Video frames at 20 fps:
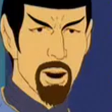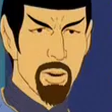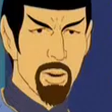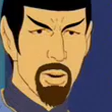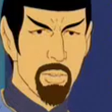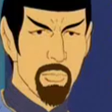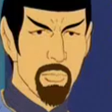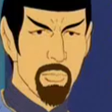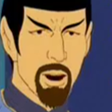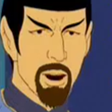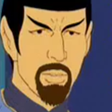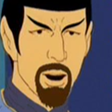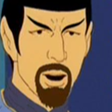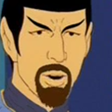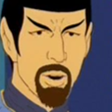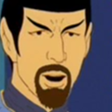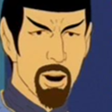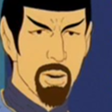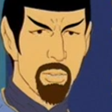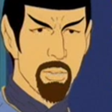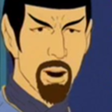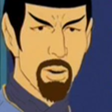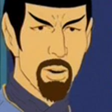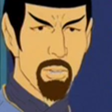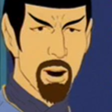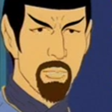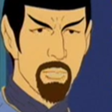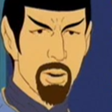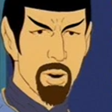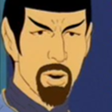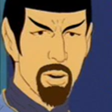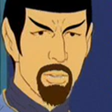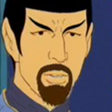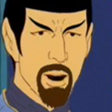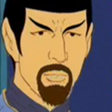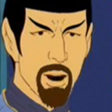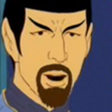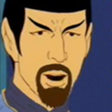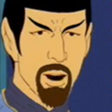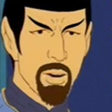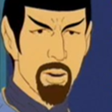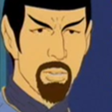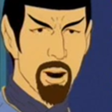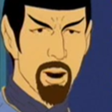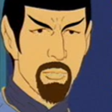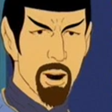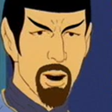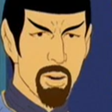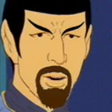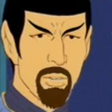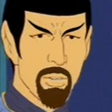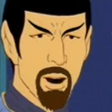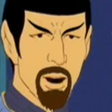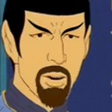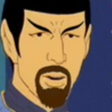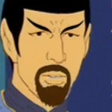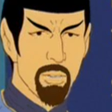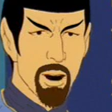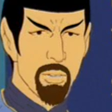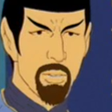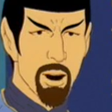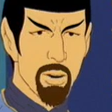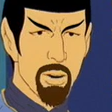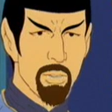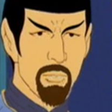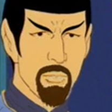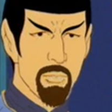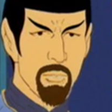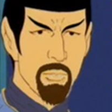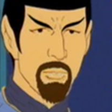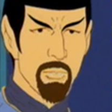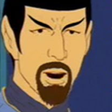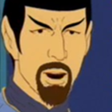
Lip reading: and that it does not exhibit one of the logical fallacies such as